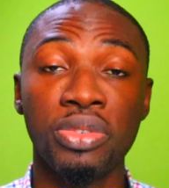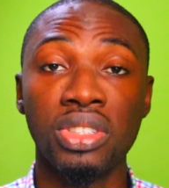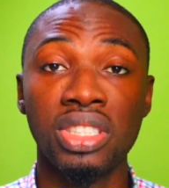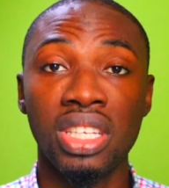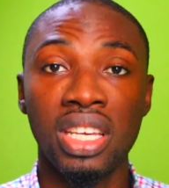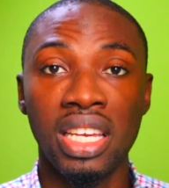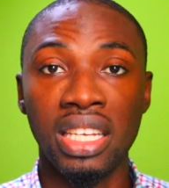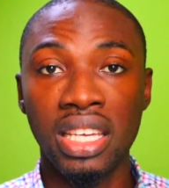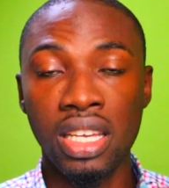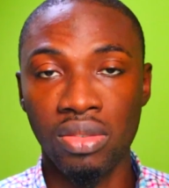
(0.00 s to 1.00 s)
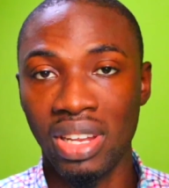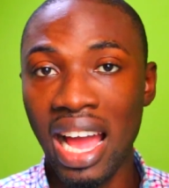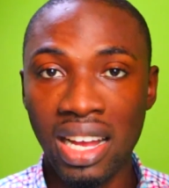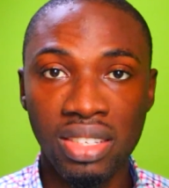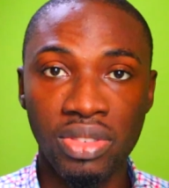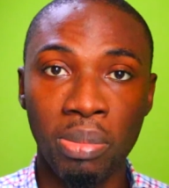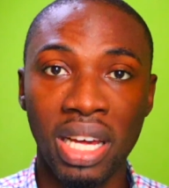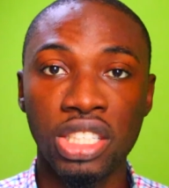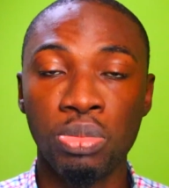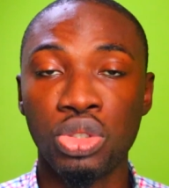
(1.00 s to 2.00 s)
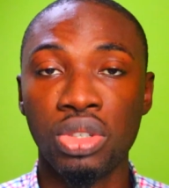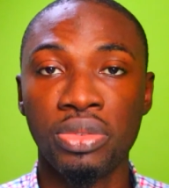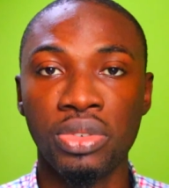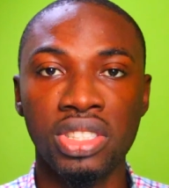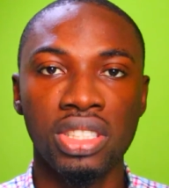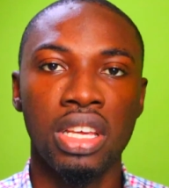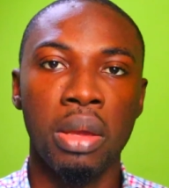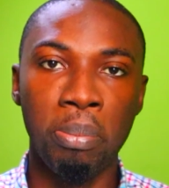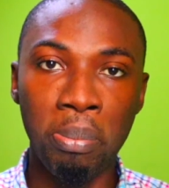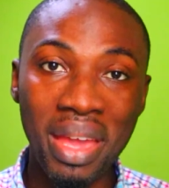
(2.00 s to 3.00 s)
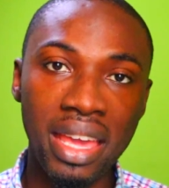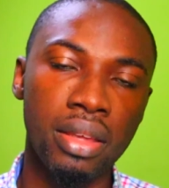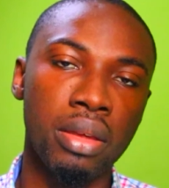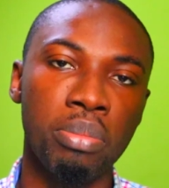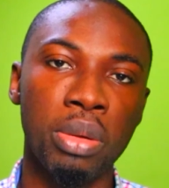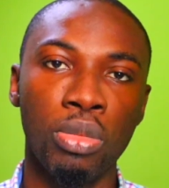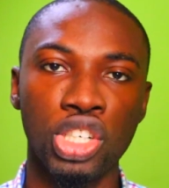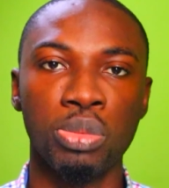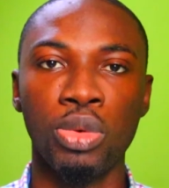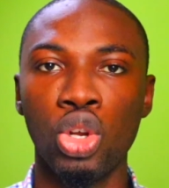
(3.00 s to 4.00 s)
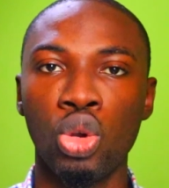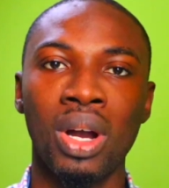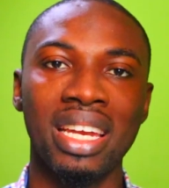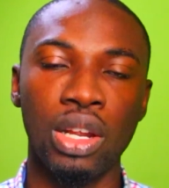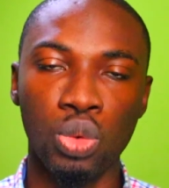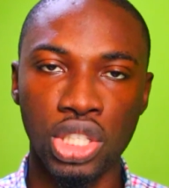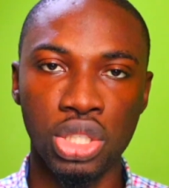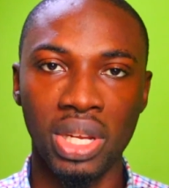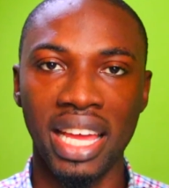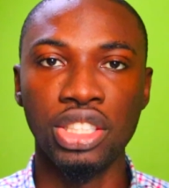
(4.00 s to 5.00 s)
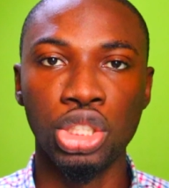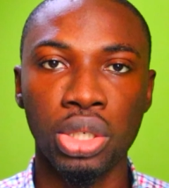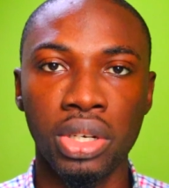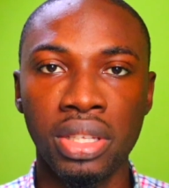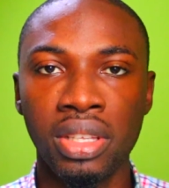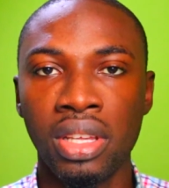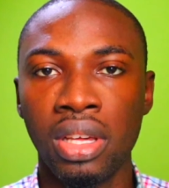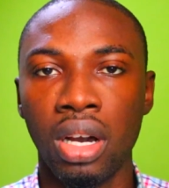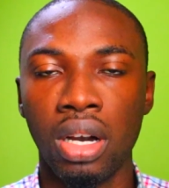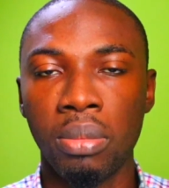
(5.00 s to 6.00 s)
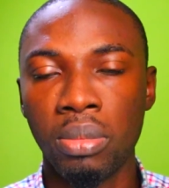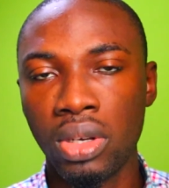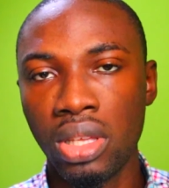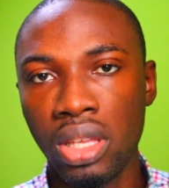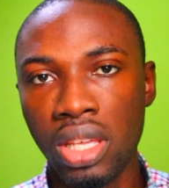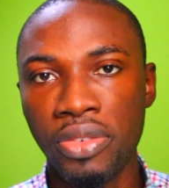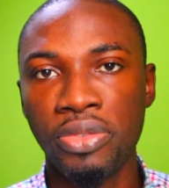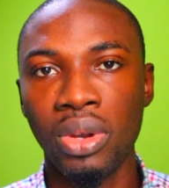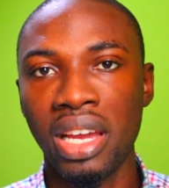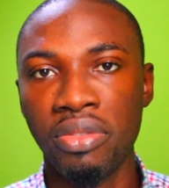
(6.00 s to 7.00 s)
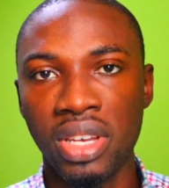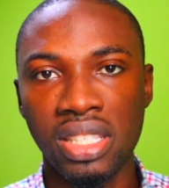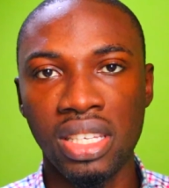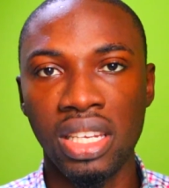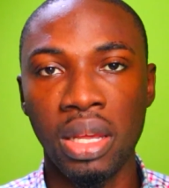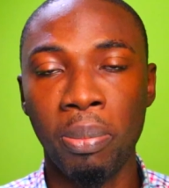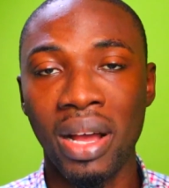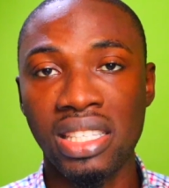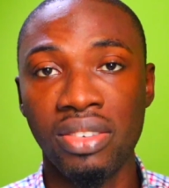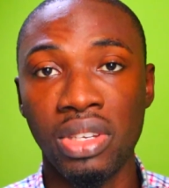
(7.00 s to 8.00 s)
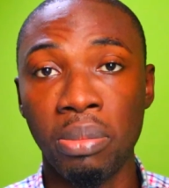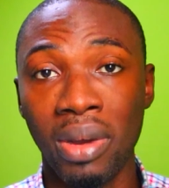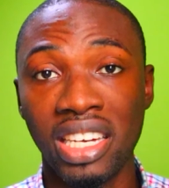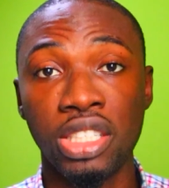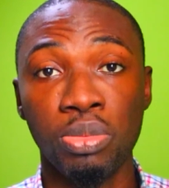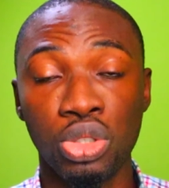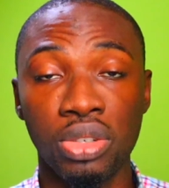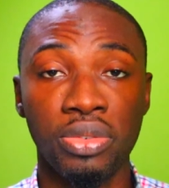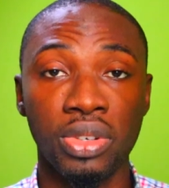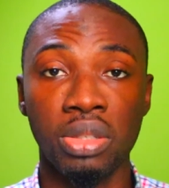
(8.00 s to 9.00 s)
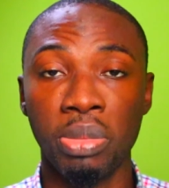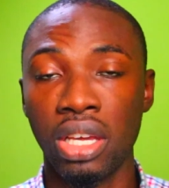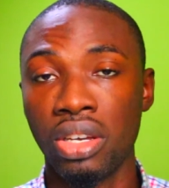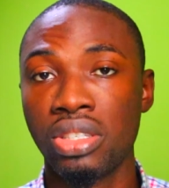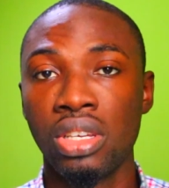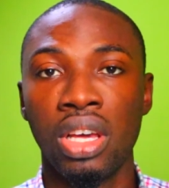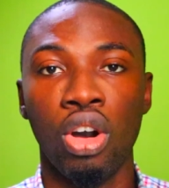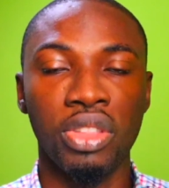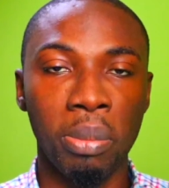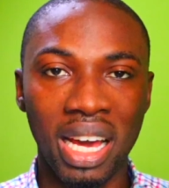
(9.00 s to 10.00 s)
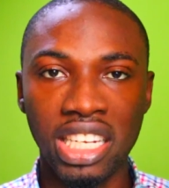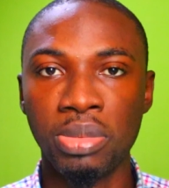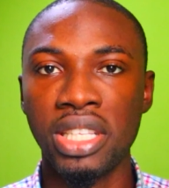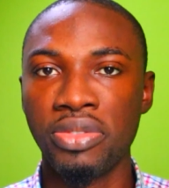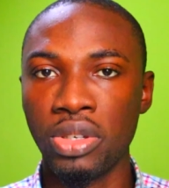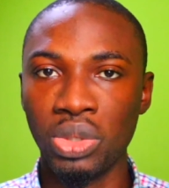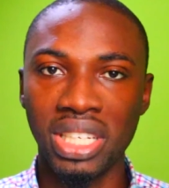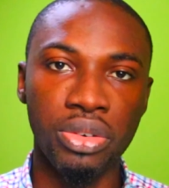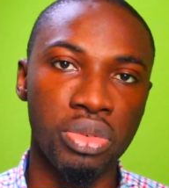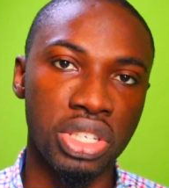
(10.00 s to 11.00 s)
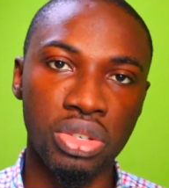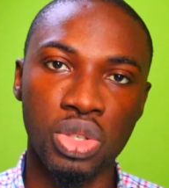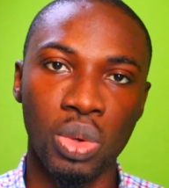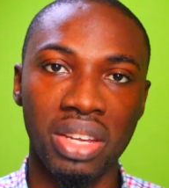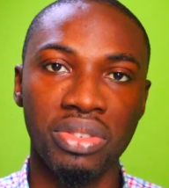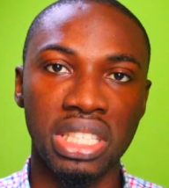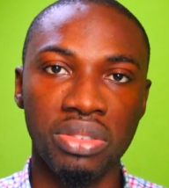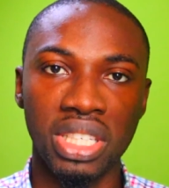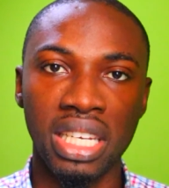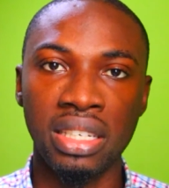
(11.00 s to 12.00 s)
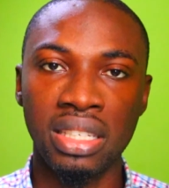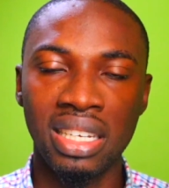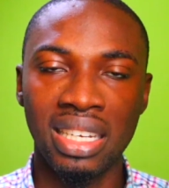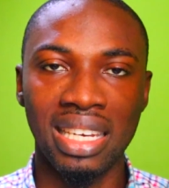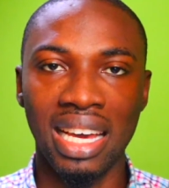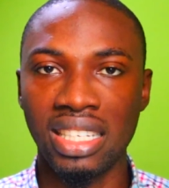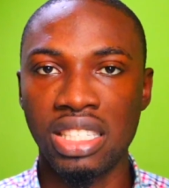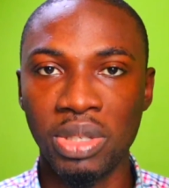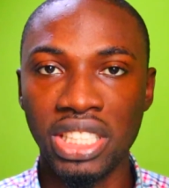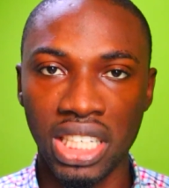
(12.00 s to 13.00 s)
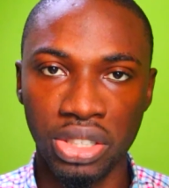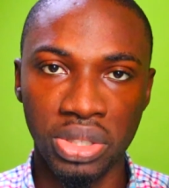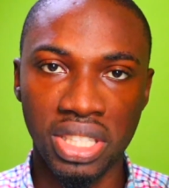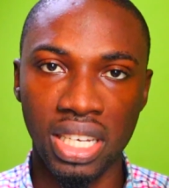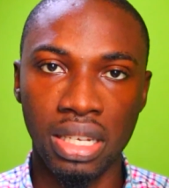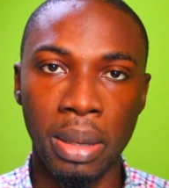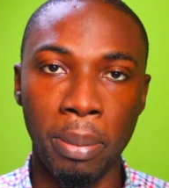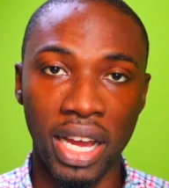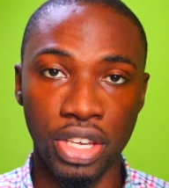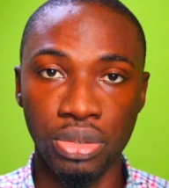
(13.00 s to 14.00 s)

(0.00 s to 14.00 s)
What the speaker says: funds, in the case of an actively managed mutual fund, may be much more lower than what you'd enjoy if you are investing in a passively managed mutual fund, because of the management fee would then reduce whatever dividend that is being generated by